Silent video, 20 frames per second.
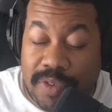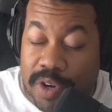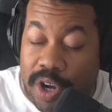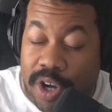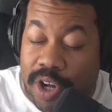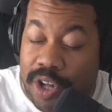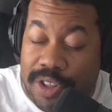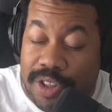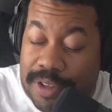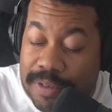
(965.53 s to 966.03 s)

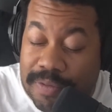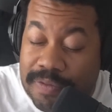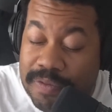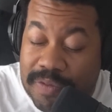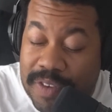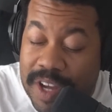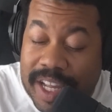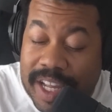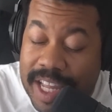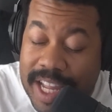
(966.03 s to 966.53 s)
all the
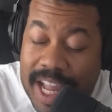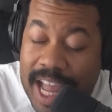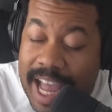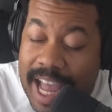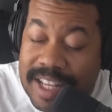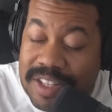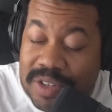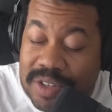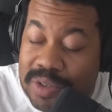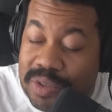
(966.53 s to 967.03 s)
fucking
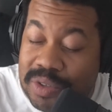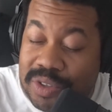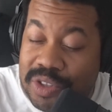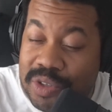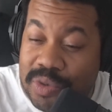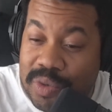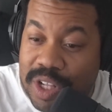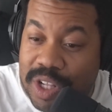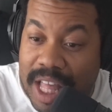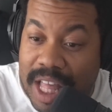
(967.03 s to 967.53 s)
assholes
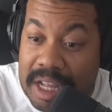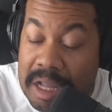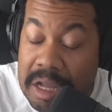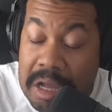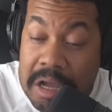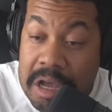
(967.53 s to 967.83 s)
who were like,